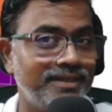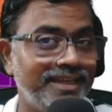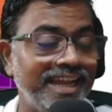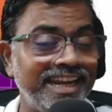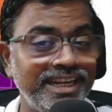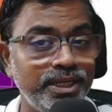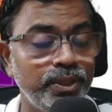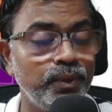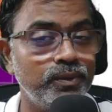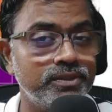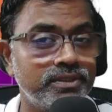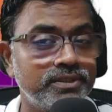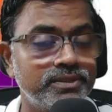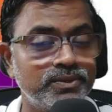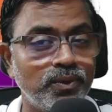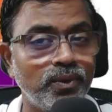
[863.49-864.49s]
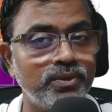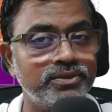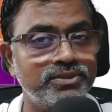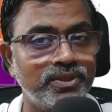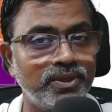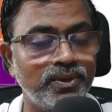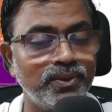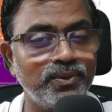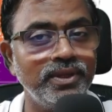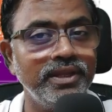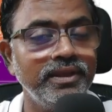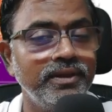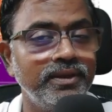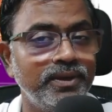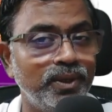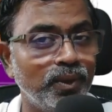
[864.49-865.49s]
end user is also
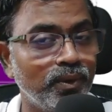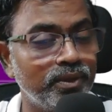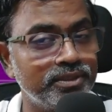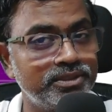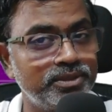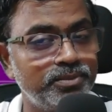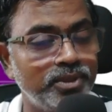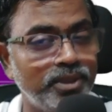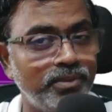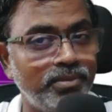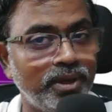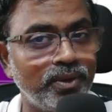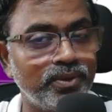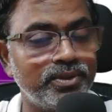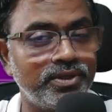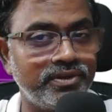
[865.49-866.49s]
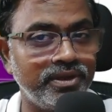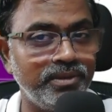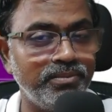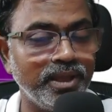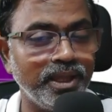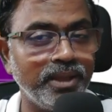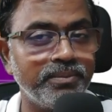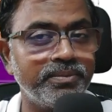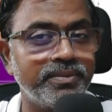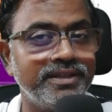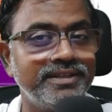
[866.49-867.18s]
knowledgeable about the tree map.